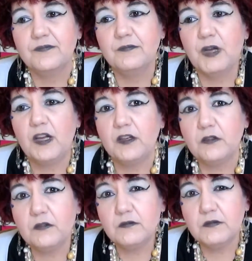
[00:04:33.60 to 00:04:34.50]

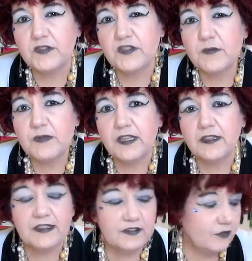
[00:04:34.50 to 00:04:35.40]
bottle of something.
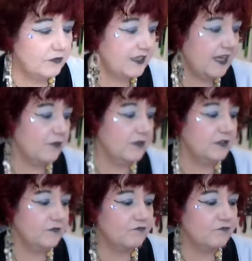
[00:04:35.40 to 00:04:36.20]
Let's go with that one.